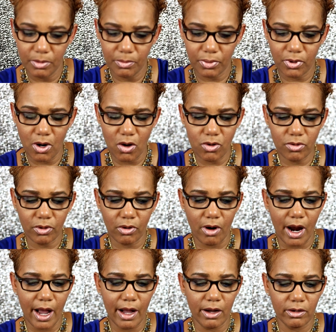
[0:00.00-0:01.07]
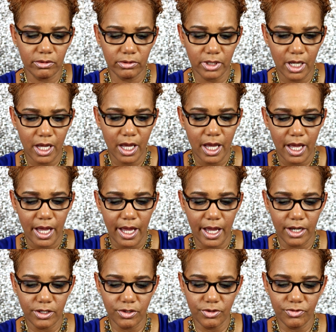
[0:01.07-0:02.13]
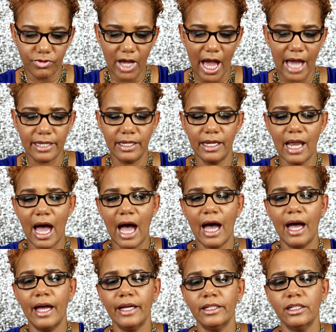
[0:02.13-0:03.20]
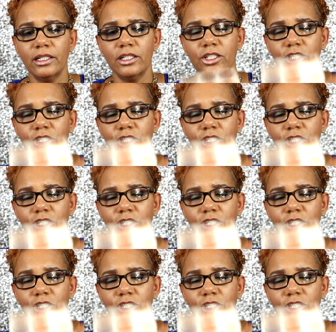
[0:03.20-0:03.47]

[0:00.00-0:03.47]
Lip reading: Pro Crown. And you've got 9